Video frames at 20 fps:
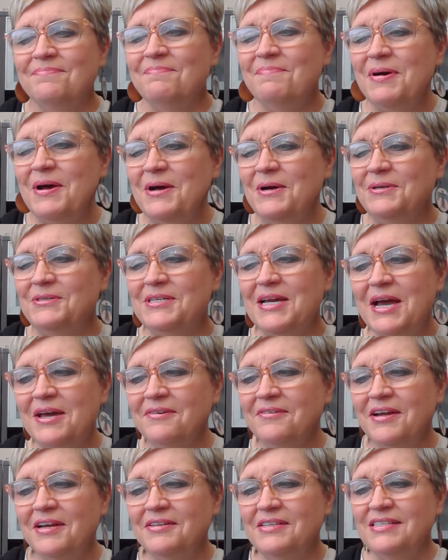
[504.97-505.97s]
bow tied
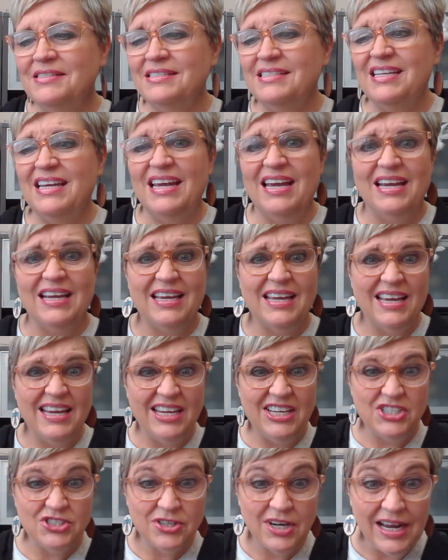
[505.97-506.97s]
around his neck.
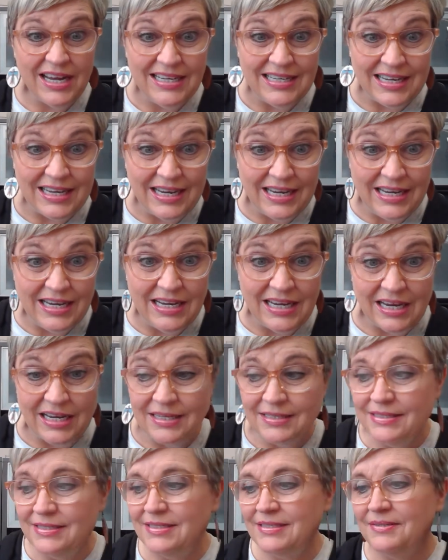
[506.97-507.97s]
He tried to eat
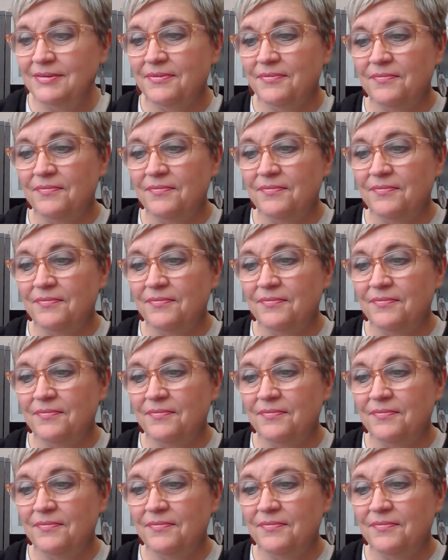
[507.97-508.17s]
it.